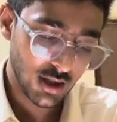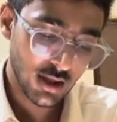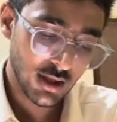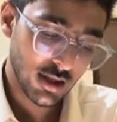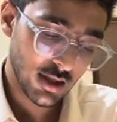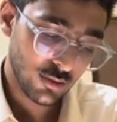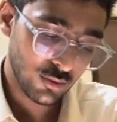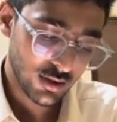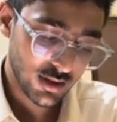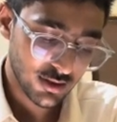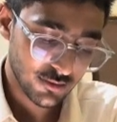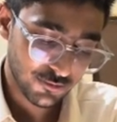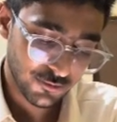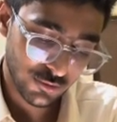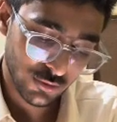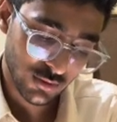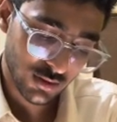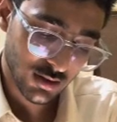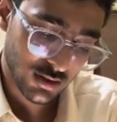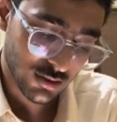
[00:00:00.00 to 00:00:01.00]
now let's
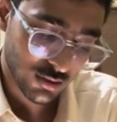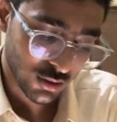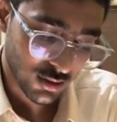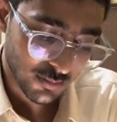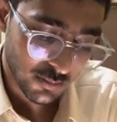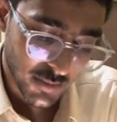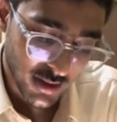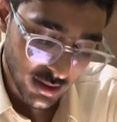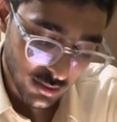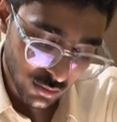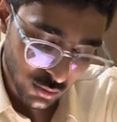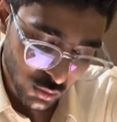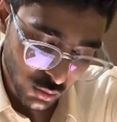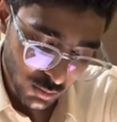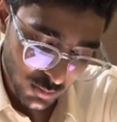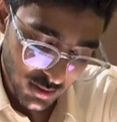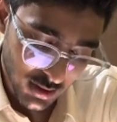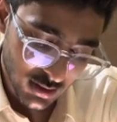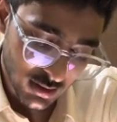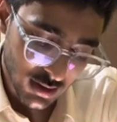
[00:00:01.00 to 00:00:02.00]
focus on MEN
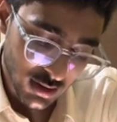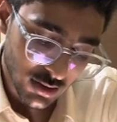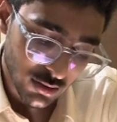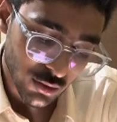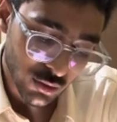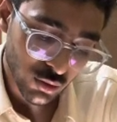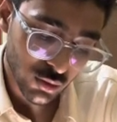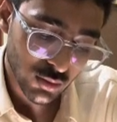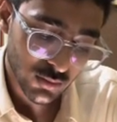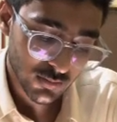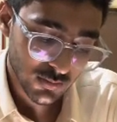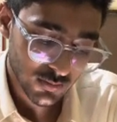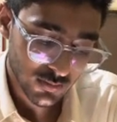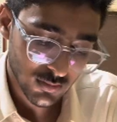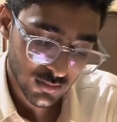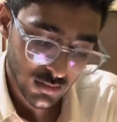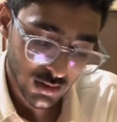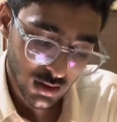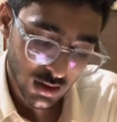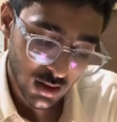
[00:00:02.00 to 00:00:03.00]
2B syndrome.
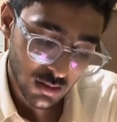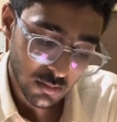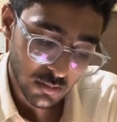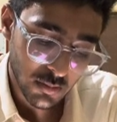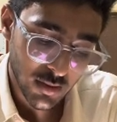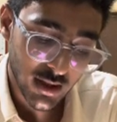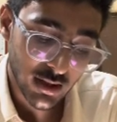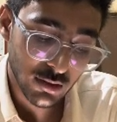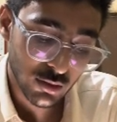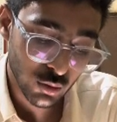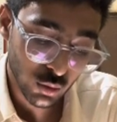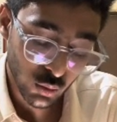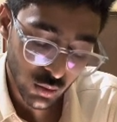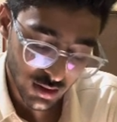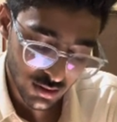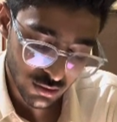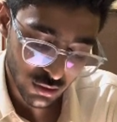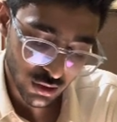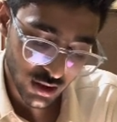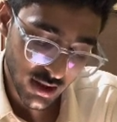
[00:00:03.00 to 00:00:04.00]
MEN 2A,
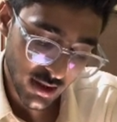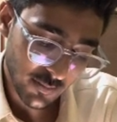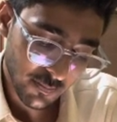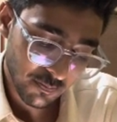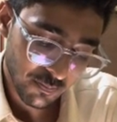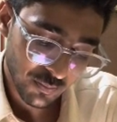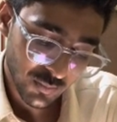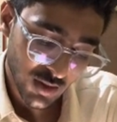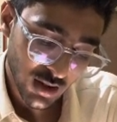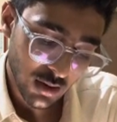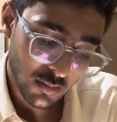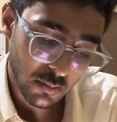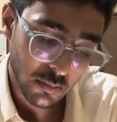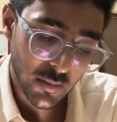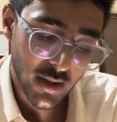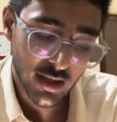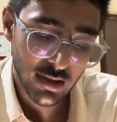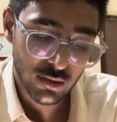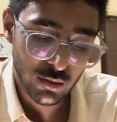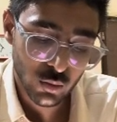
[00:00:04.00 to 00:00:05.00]
sorry.
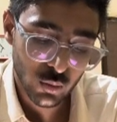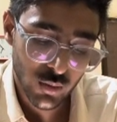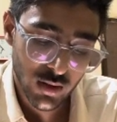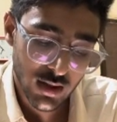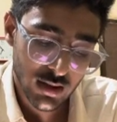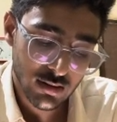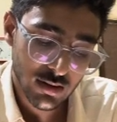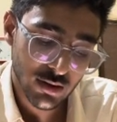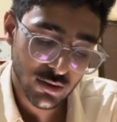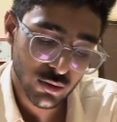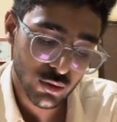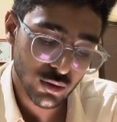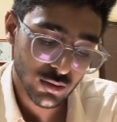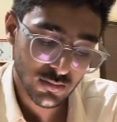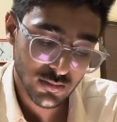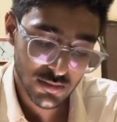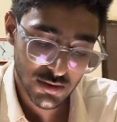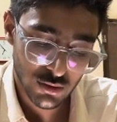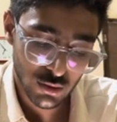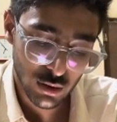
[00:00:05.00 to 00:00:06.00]
Men 2A syndrome
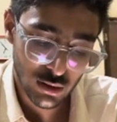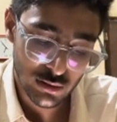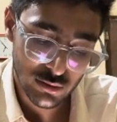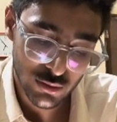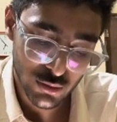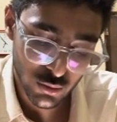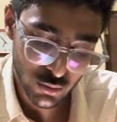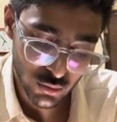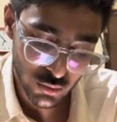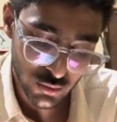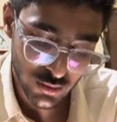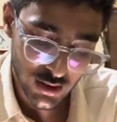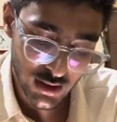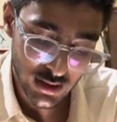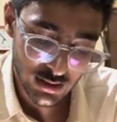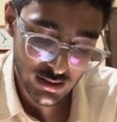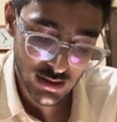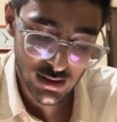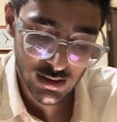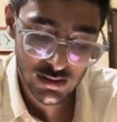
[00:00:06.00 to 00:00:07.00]
is also known as,
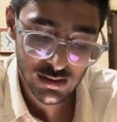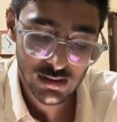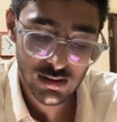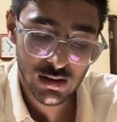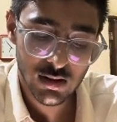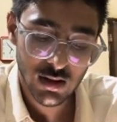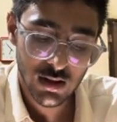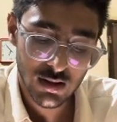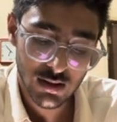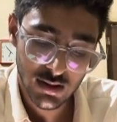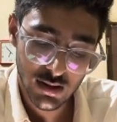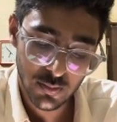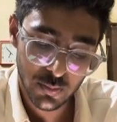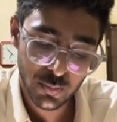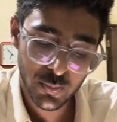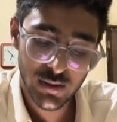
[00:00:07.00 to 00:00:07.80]
yes, Sippel